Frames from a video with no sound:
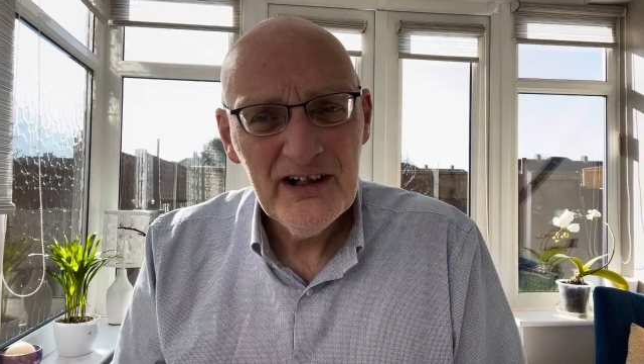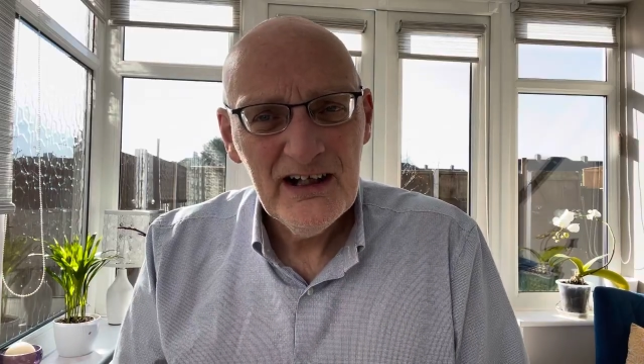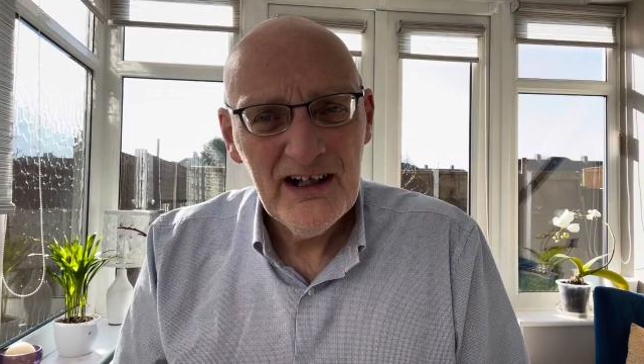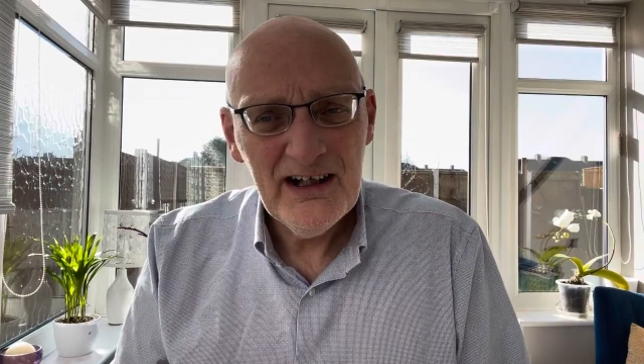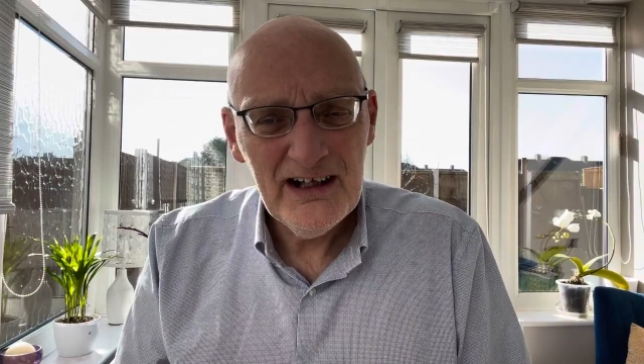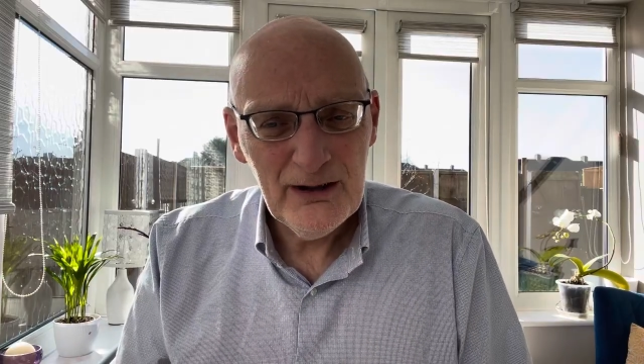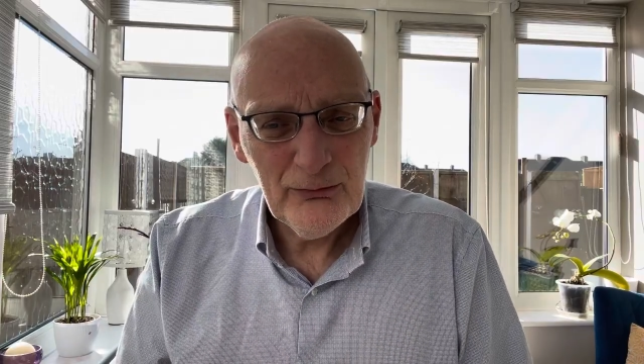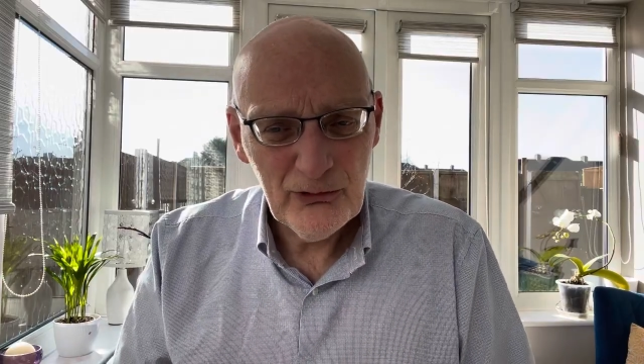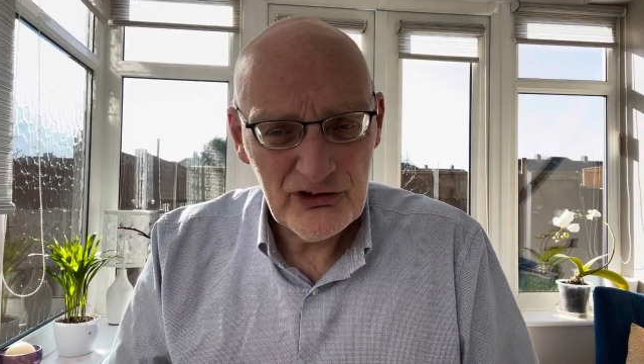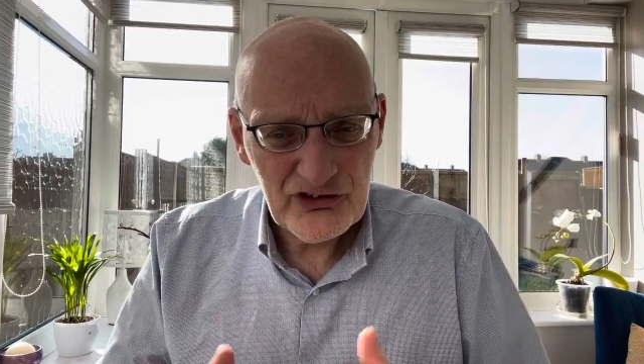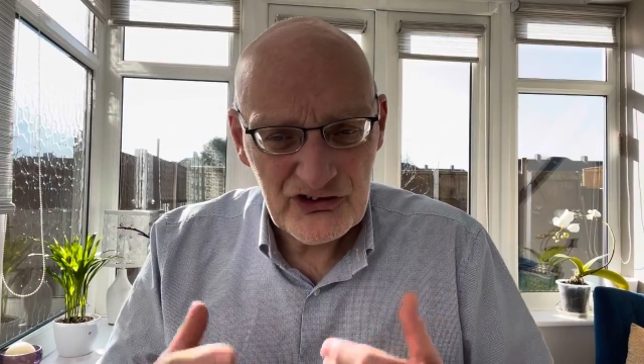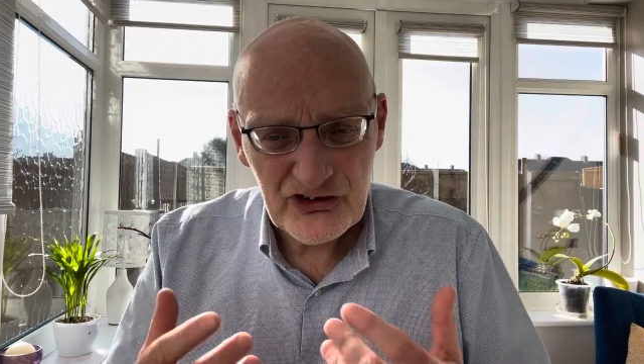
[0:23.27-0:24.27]
um,
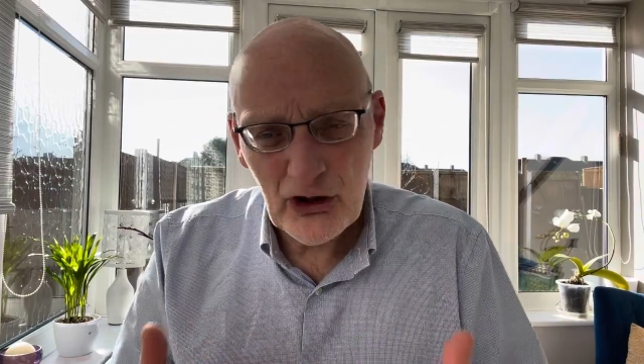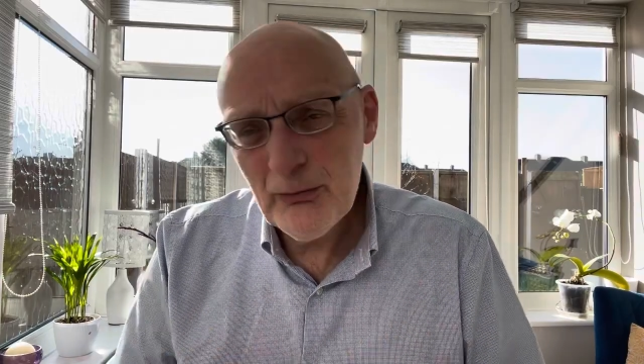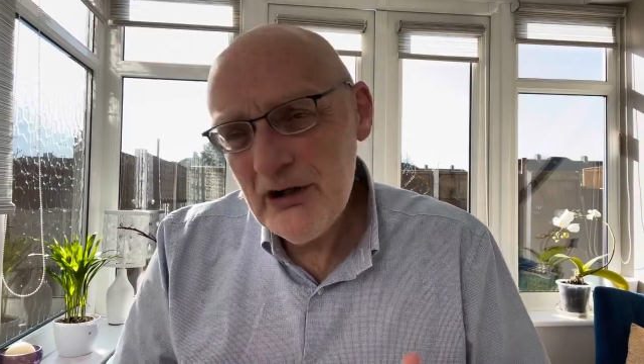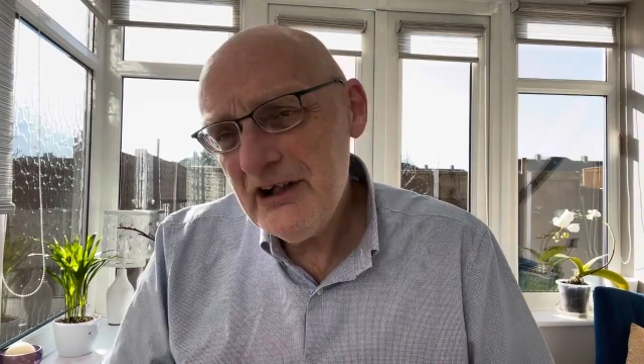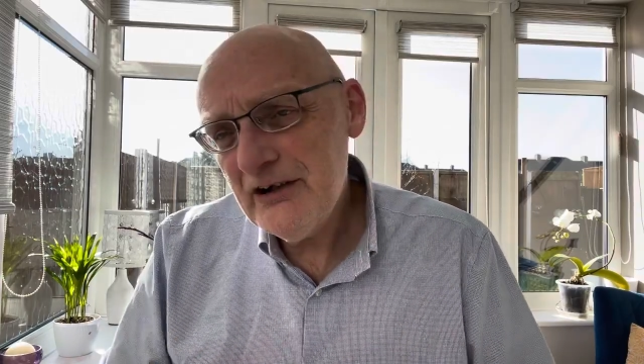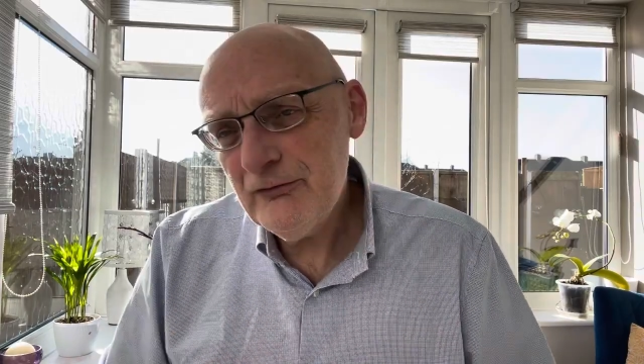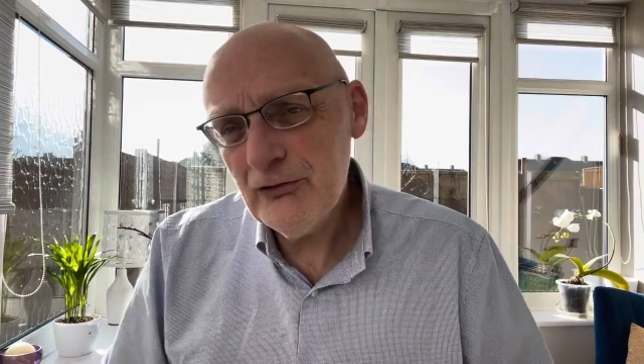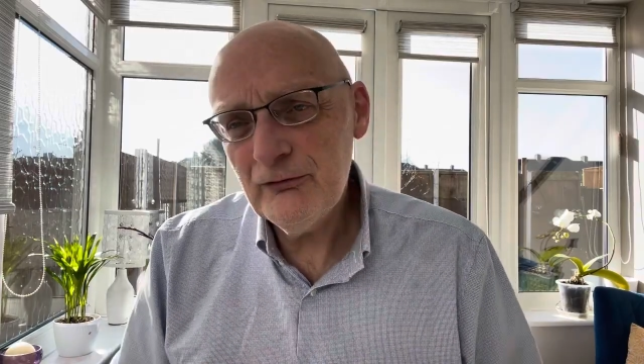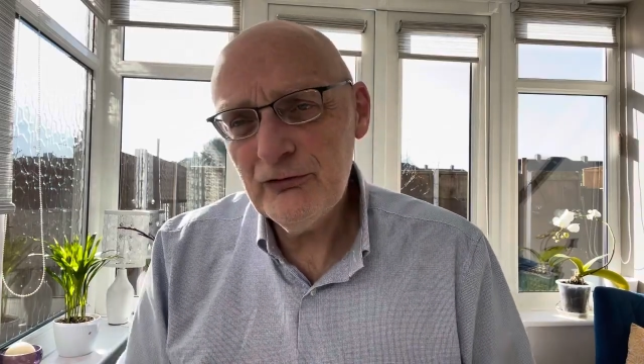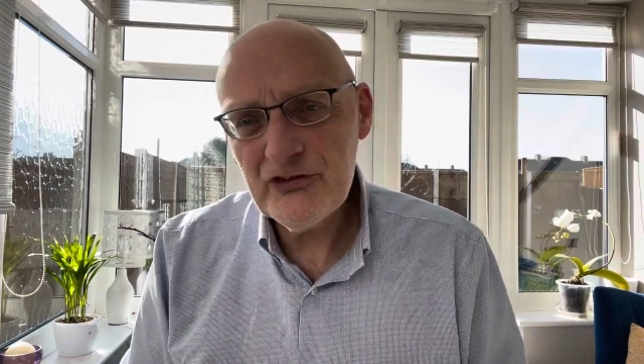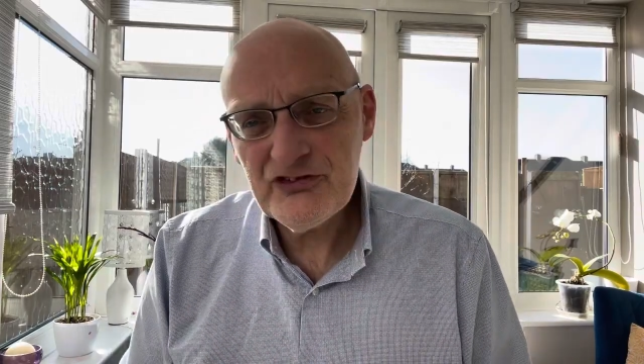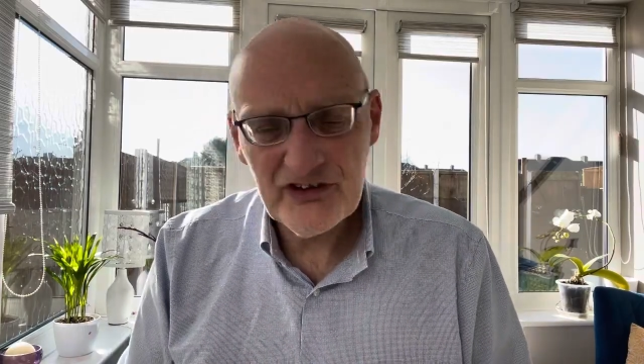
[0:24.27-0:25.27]
which is so meaningful
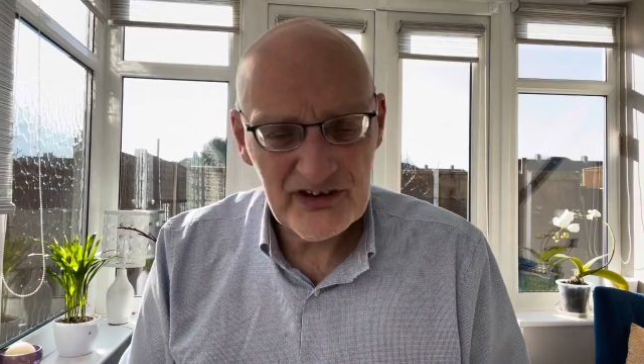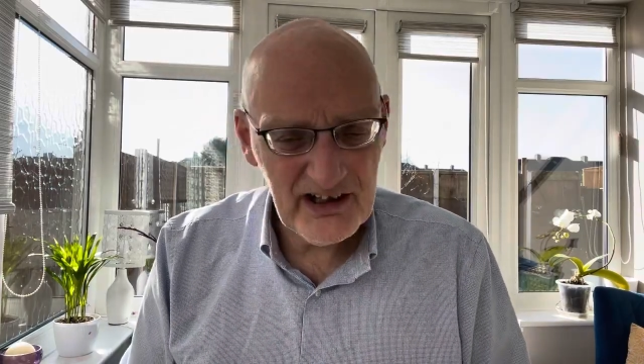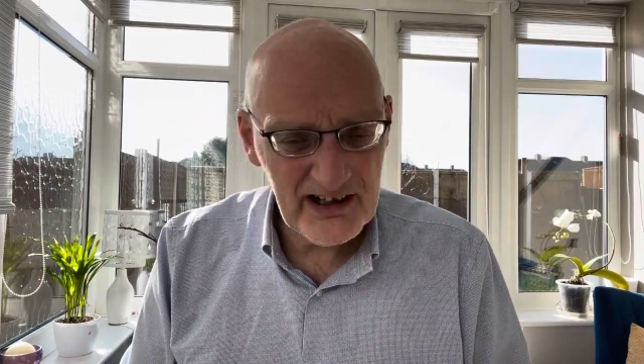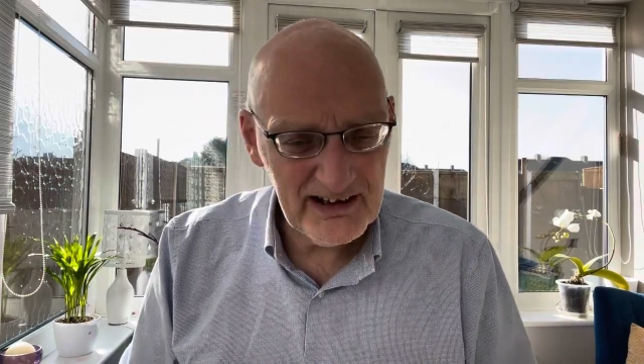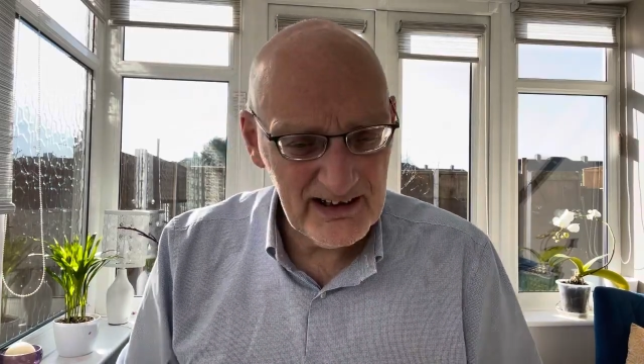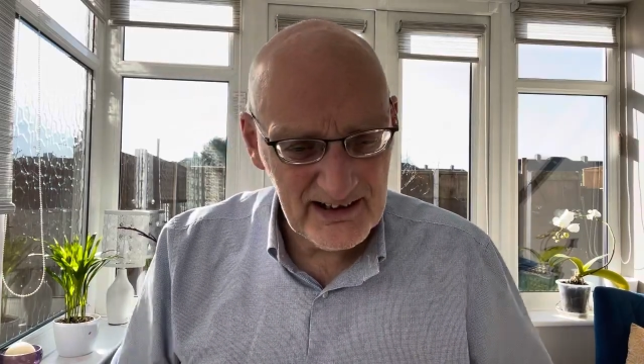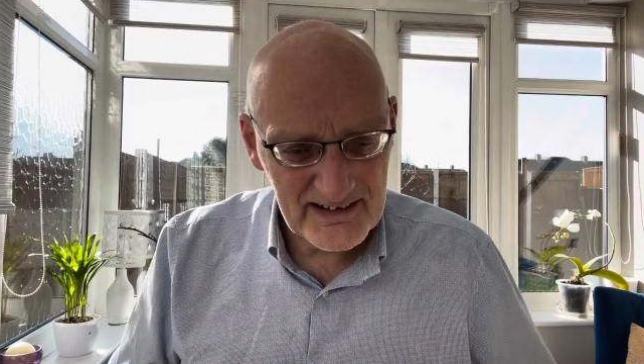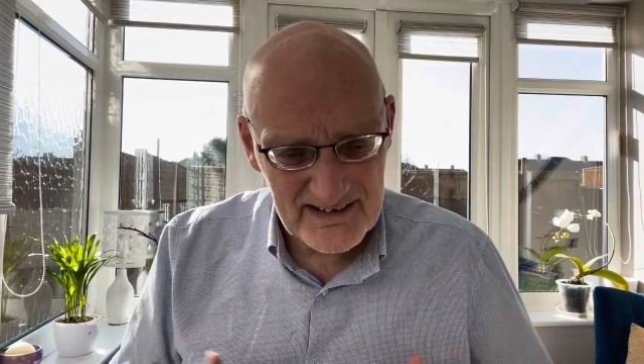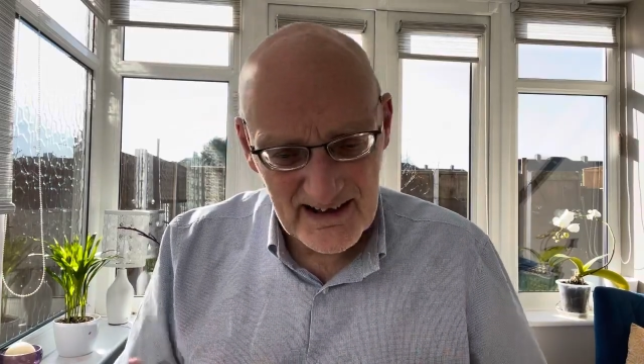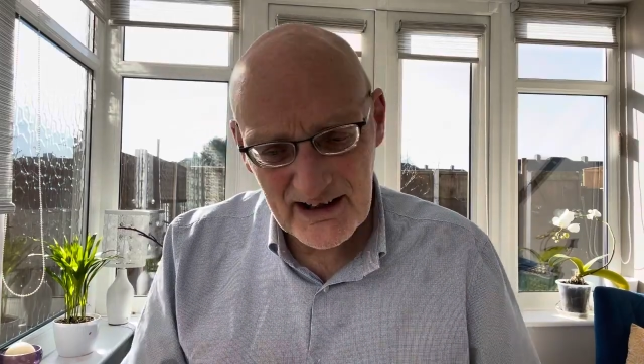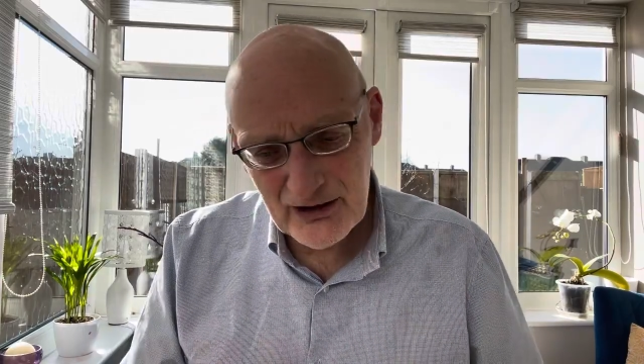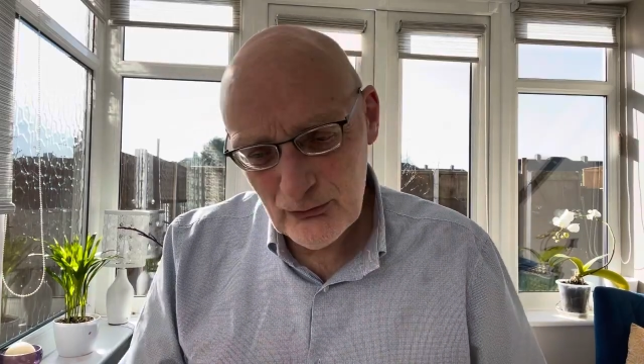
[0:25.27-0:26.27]
for us today in a
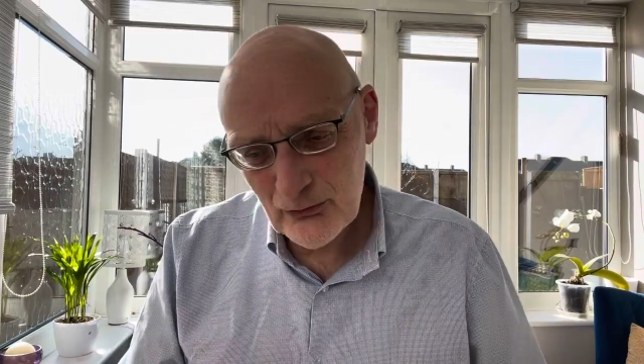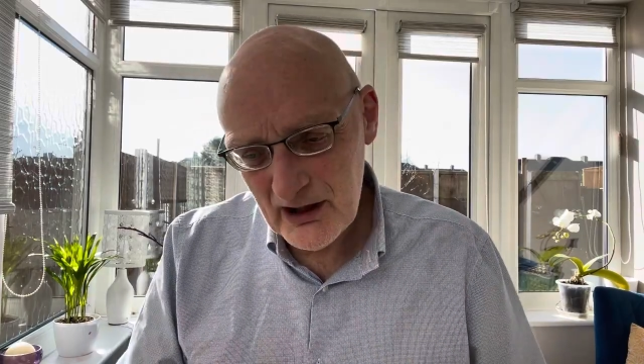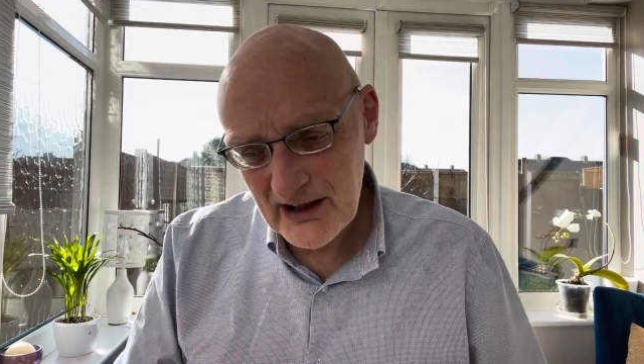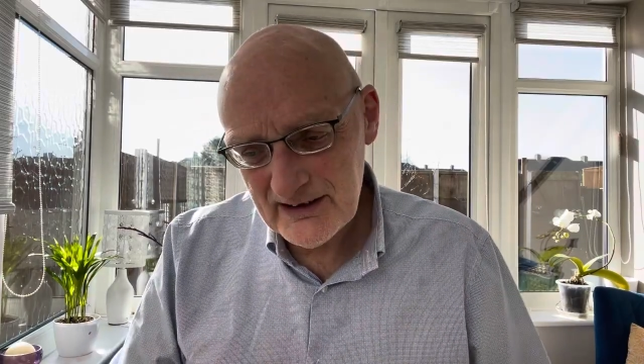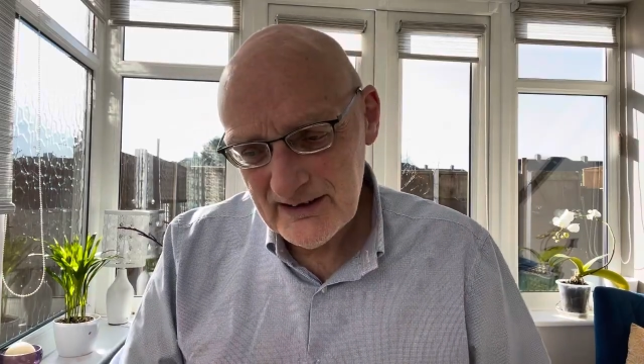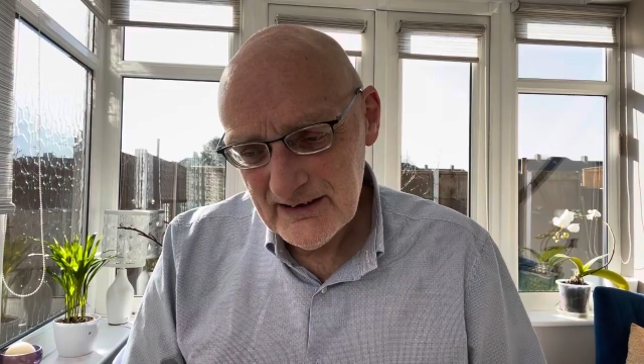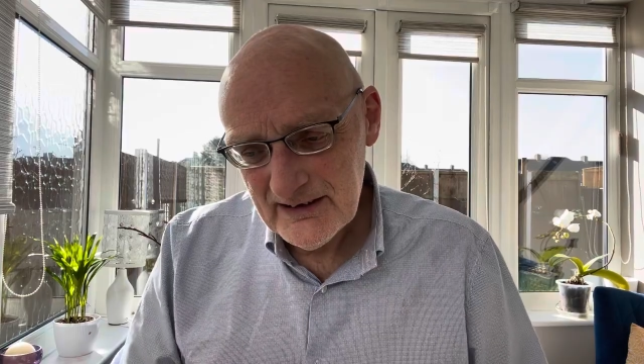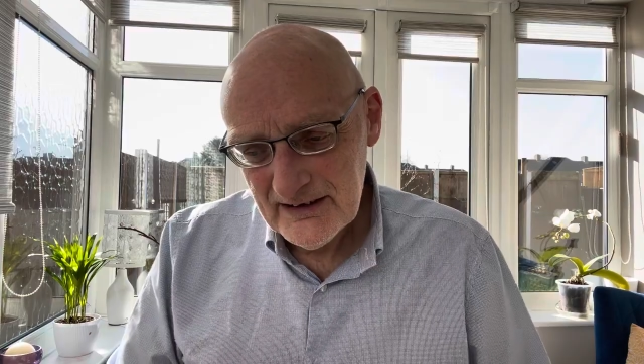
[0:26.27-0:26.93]
day when